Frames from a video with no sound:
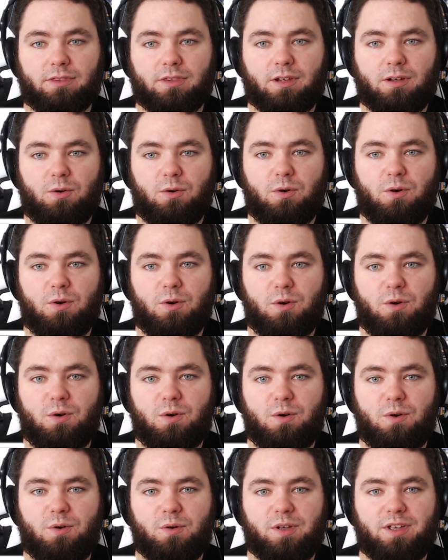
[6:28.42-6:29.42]

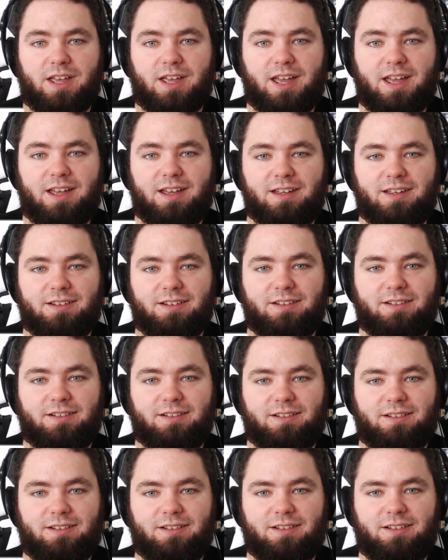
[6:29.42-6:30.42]
Okay.
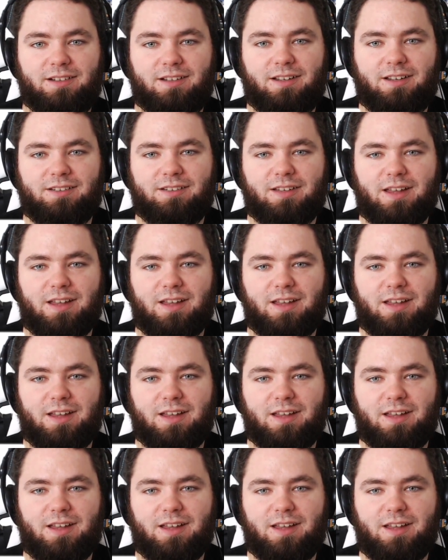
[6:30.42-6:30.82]
This